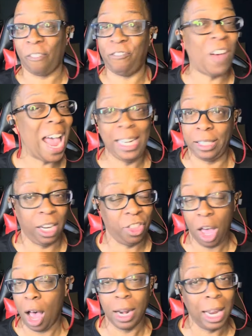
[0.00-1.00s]
a fight to
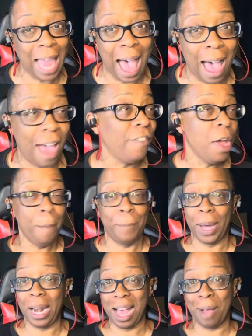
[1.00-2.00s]
the unalive.
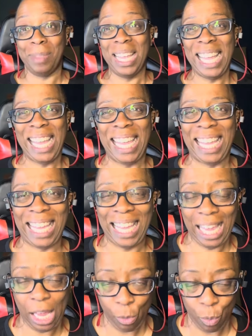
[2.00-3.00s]
But
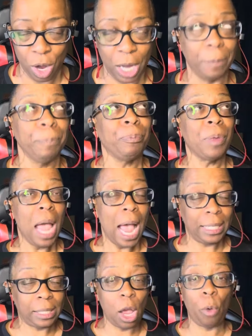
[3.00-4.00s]
he won.
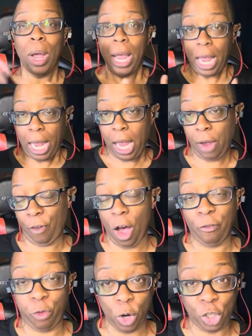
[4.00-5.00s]
And so he
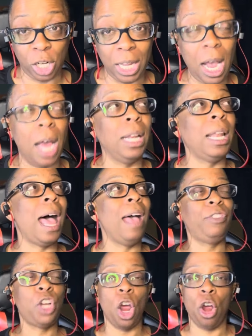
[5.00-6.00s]
unfortunately
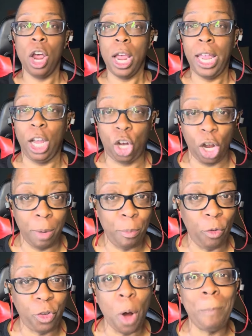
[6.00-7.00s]
unalived her. He could have
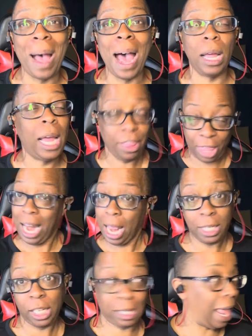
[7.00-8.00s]
moved her body. Then
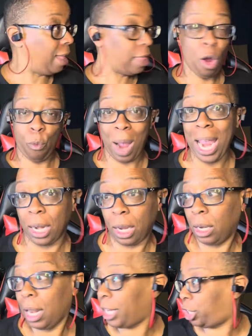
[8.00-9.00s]
he just laid there
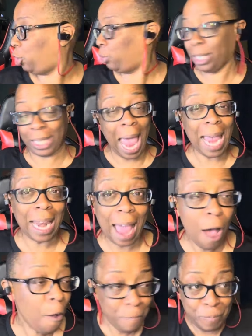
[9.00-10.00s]
waiting. Like, did you just hanging
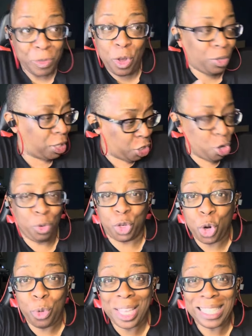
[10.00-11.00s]
out? You
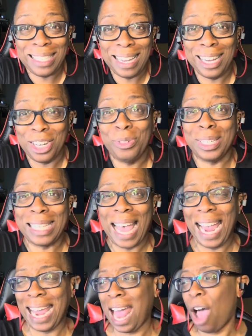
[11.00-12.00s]
do this thing and you just
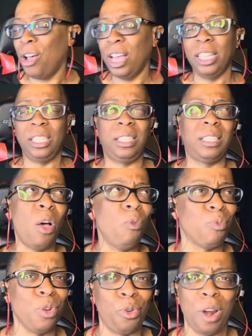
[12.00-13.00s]
hanging out? So
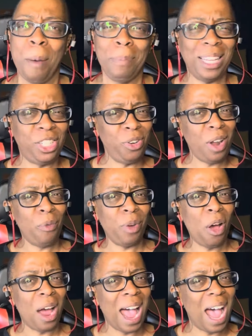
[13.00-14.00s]
rude. Plus, you don't
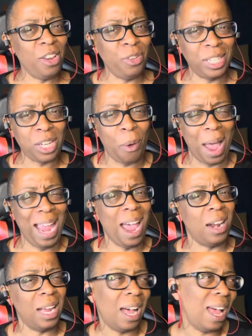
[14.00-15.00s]
know her. How you just gonna hang
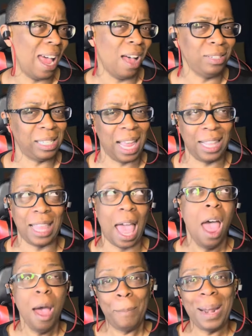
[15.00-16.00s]
out at her house like
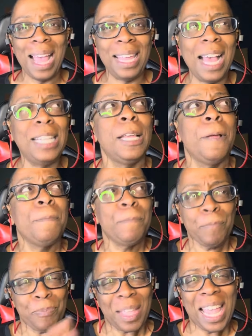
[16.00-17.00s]
that? But I guess
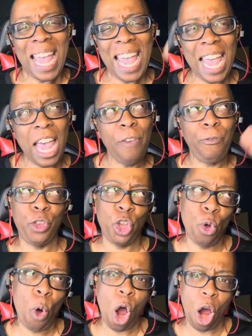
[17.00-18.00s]
if
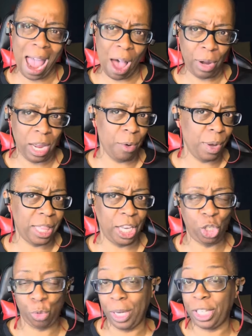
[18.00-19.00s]
you are out here in
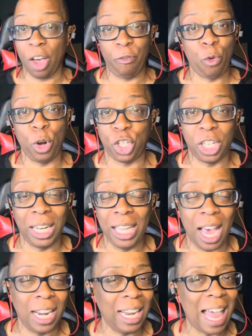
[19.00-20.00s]
these streets, unfortunately
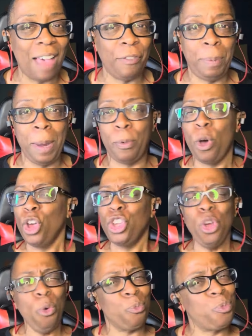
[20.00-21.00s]
unaliving people,
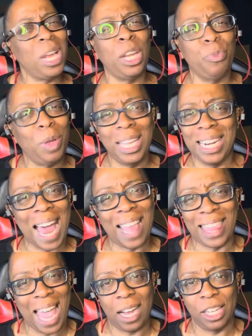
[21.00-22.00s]
you're really, really
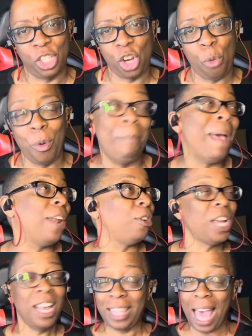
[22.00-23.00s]
not that concerned with
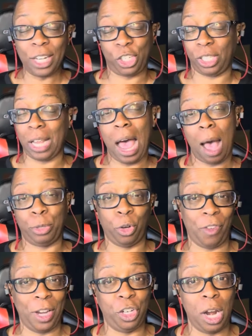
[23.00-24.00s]
manners. That is just an
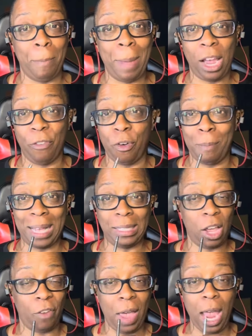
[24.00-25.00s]
observation I'm making for
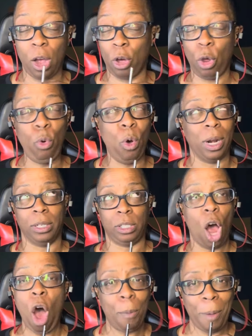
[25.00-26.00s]
myself. Hang on. Ooh, I done
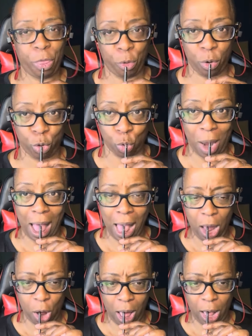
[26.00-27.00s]
talked my throat dry.
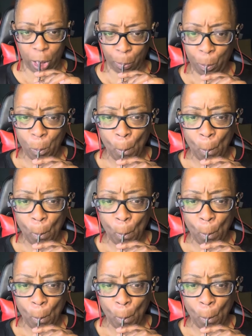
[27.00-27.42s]
Hang on.